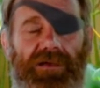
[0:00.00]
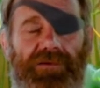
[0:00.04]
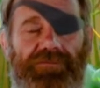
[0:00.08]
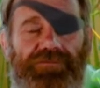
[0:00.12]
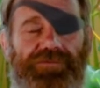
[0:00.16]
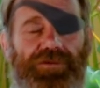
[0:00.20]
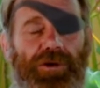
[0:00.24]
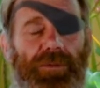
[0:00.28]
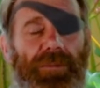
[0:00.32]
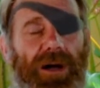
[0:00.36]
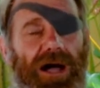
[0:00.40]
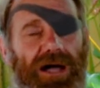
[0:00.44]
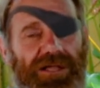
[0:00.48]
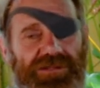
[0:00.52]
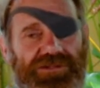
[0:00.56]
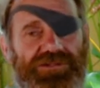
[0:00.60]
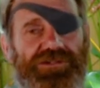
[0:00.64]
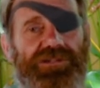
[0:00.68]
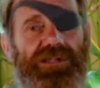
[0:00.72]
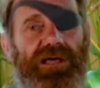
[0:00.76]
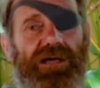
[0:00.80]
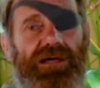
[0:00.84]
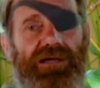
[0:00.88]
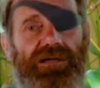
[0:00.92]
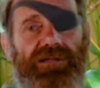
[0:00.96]
From
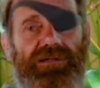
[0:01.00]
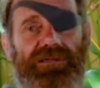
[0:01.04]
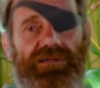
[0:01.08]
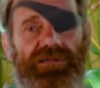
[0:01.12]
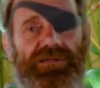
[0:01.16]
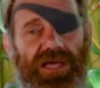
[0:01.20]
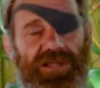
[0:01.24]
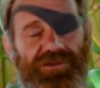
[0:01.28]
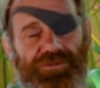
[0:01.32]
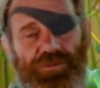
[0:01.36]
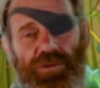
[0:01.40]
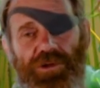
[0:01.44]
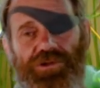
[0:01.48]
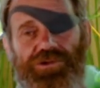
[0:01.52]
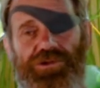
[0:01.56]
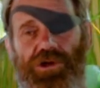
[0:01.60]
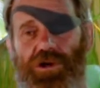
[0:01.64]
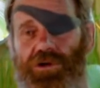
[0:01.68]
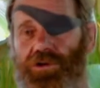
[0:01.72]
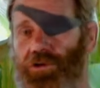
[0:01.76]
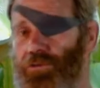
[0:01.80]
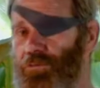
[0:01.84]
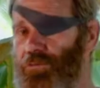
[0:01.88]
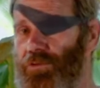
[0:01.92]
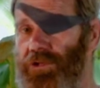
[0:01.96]
Ajna, that's when
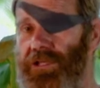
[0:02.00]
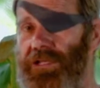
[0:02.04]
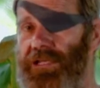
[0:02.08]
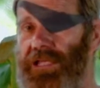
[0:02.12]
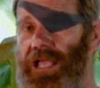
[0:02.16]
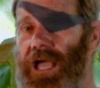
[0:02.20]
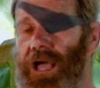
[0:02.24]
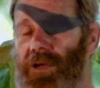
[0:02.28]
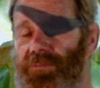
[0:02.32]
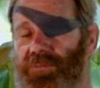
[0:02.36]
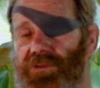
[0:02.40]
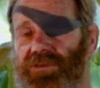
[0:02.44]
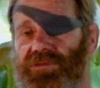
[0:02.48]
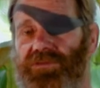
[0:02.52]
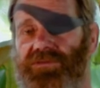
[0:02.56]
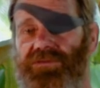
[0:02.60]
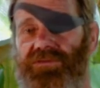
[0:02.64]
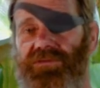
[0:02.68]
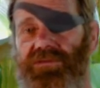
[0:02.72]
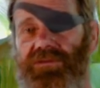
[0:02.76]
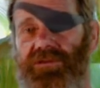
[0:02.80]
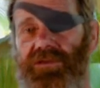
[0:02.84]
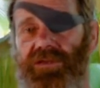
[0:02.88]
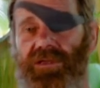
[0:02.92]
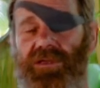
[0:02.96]
yoga really
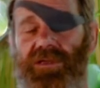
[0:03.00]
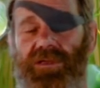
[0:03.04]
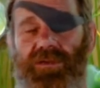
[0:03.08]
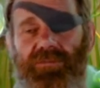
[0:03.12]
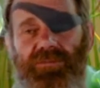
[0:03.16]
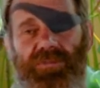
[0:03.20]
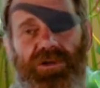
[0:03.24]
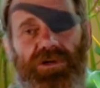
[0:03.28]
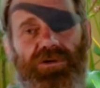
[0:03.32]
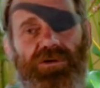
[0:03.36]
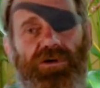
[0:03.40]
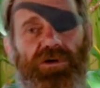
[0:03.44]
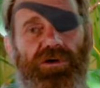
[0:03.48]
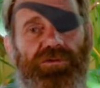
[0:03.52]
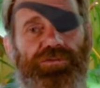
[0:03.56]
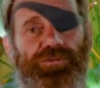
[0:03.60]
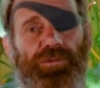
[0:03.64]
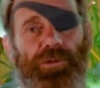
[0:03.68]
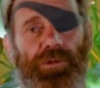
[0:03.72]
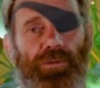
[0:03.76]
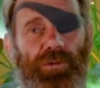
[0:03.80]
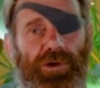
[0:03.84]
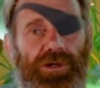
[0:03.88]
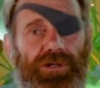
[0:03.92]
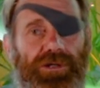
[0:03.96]
happens, because
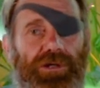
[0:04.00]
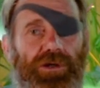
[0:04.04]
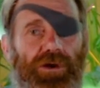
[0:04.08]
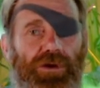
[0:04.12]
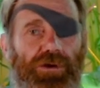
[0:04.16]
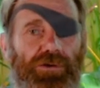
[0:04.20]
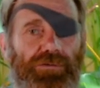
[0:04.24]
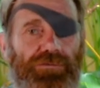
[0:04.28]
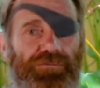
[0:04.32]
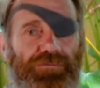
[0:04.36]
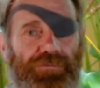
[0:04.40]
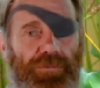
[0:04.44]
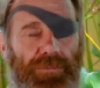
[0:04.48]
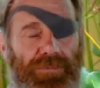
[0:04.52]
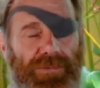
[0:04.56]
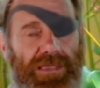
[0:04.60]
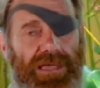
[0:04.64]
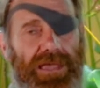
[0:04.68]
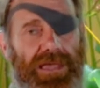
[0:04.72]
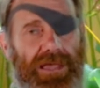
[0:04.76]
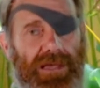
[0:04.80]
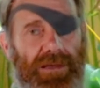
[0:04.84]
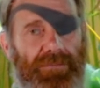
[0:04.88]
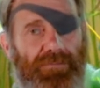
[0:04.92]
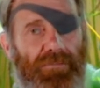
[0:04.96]
we want to go from
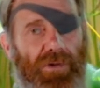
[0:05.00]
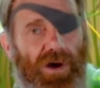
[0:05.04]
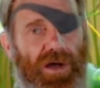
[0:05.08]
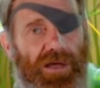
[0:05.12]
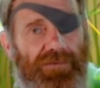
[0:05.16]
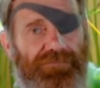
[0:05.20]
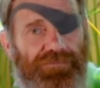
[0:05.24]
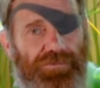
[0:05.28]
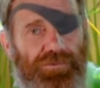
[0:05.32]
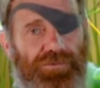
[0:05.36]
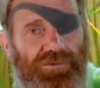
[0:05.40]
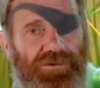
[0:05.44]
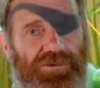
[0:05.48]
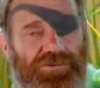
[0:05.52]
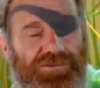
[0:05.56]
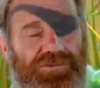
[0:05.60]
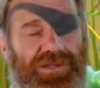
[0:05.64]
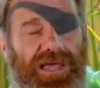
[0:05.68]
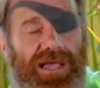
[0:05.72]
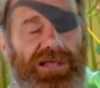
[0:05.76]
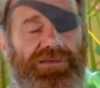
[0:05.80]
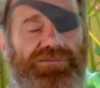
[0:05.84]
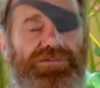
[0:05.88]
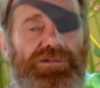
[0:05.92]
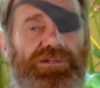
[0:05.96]
there, mindfulness,
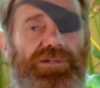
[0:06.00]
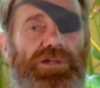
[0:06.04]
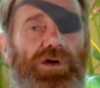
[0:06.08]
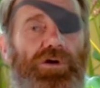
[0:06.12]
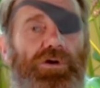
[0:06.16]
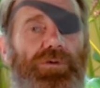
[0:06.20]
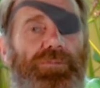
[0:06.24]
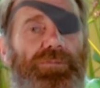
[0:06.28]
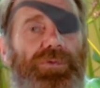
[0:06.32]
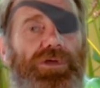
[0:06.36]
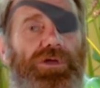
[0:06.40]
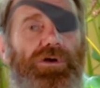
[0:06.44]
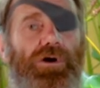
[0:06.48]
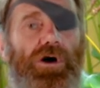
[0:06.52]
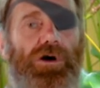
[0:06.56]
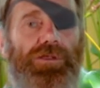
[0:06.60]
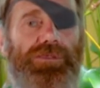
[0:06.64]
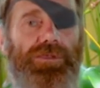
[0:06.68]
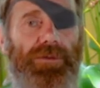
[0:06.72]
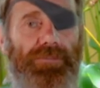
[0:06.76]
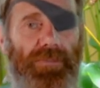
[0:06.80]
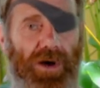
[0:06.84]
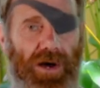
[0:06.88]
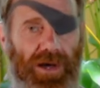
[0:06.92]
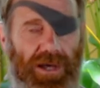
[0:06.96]
to actually going
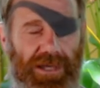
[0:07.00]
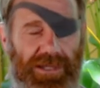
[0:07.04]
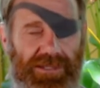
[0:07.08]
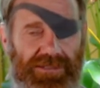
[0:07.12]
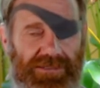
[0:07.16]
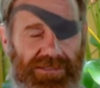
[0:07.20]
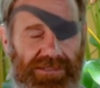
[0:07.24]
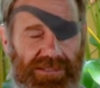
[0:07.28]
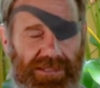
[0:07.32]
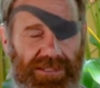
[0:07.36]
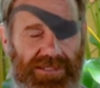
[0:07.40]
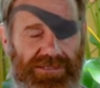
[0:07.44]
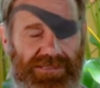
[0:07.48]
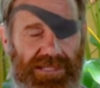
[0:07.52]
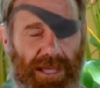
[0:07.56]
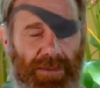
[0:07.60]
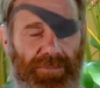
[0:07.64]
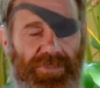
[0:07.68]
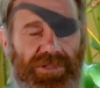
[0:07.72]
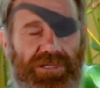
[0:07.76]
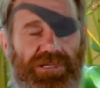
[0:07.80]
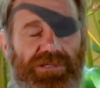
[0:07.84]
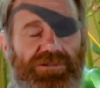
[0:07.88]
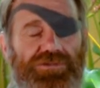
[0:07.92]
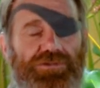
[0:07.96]
beyond the mind and
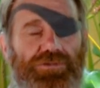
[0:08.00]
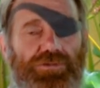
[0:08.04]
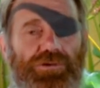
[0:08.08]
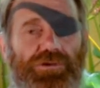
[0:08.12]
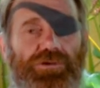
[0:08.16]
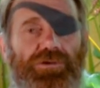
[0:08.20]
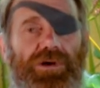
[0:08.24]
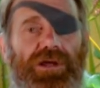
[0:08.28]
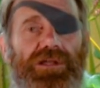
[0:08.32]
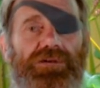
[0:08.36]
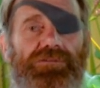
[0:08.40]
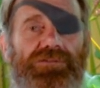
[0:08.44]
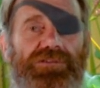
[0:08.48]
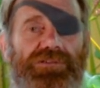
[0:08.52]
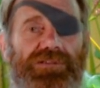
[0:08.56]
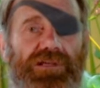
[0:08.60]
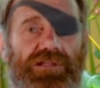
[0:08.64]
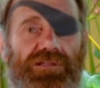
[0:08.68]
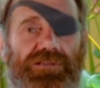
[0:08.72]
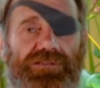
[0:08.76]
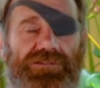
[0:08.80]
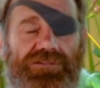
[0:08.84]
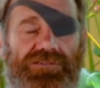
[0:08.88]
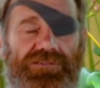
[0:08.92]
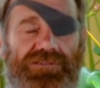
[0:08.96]
tapping into a greater
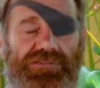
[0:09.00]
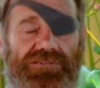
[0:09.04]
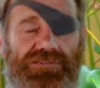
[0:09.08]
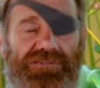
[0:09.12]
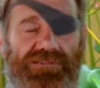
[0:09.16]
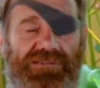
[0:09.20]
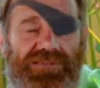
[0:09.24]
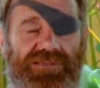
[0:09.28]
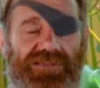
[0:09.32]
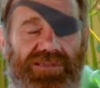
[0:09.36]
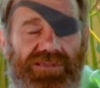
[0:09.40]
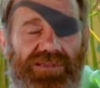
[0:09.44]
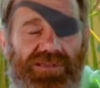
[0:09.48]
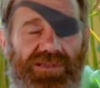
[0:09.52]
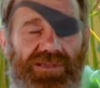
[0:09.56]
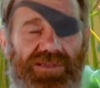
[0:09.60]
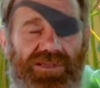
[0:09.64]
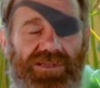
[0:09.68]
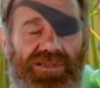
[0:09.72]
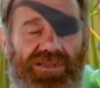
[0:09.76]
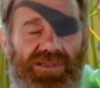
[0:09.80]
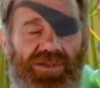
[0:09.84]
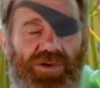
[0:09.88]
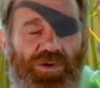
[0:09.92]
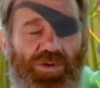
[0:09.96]
intelligence.
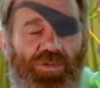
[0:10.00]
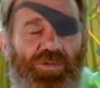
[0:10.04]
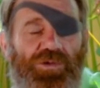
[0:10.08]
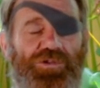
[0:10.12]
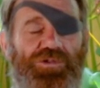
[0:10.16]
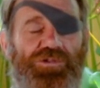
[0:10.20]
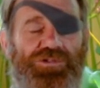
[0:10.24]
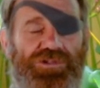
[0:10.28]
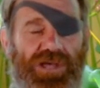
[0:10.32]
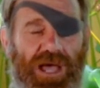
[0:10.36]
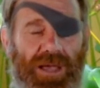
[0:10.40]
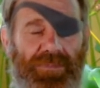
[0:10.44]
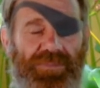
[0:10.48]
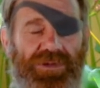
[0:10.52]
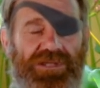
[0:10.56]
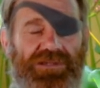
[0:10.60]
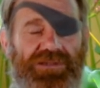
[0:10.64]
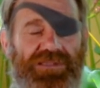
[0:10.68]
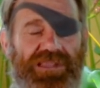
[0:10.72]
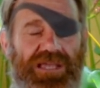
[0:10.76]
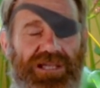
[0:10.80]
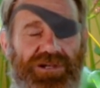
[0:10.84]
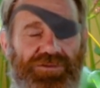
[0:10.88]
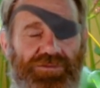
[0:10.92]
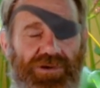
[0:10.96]
When you tap
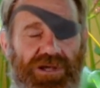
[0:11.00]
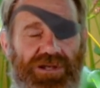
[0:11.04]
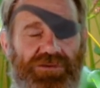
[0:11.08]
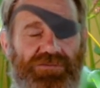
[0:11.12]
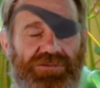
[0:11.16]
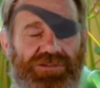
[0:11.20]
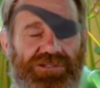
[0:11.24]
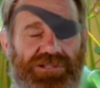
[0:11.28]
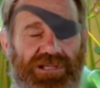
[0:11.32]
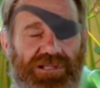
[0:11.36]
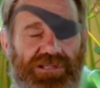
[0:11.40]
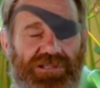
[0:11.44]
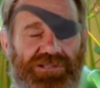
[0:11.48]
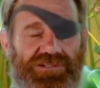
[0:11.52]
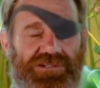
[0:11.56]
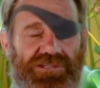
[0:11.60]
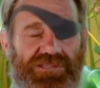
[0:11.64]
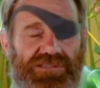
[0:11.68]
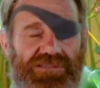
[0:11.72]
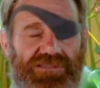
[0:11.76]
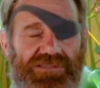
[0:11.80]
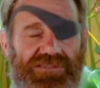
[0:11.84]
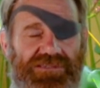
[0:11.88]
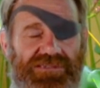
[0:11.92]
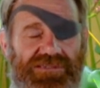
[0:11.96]
into that greater
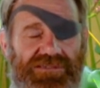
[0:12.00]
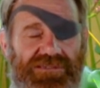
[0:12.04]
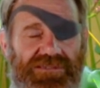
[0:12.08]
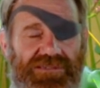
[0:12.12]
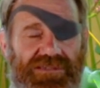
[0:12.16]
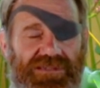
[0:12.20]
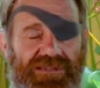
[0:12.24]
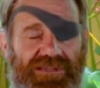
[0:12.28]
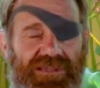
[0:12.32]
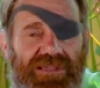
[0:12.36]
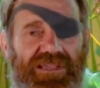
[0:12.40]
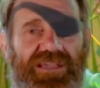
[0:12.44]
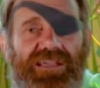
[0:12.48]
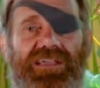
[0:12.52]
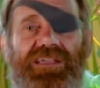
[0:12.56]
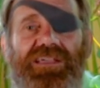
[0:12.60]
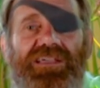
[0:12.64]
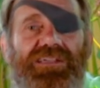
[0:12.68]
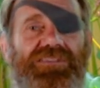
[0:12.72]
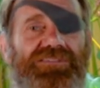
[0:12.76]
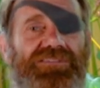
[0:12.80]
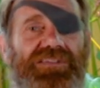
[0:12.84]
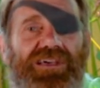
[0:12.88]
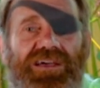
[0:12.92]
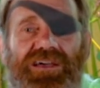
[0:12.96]
intelligence,
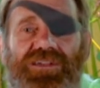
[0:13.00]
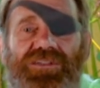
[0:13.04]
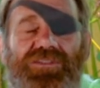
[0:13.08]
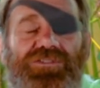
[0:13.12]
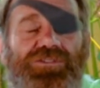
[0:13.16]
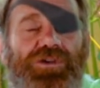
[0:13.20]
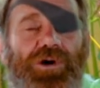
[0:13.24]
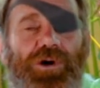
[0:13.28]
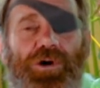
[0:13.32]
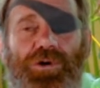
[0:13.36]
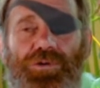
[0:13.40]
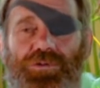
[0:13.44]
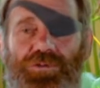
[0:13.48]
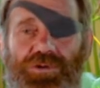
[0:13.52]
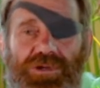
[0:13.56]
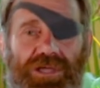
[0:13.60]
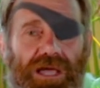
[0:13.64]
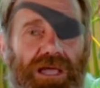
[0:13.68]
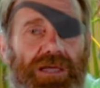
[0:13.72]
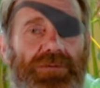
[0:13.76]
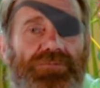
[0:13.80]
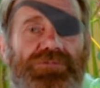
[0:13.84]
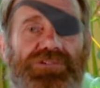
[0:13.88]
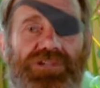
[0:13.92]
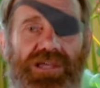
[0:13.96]
it's a total
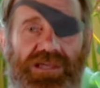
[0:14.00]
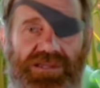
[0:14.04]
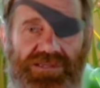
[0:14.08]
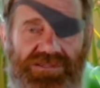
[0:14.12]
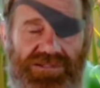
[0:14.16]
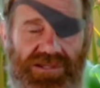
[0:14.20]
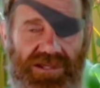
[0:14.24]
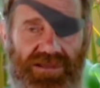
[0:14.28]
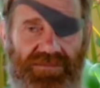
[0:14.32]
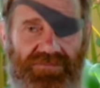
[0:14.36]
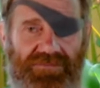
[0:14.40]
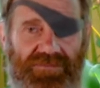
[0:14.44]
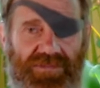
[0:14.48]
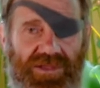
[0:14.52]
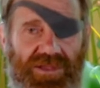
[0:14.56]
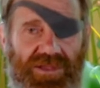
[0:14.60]
game changer.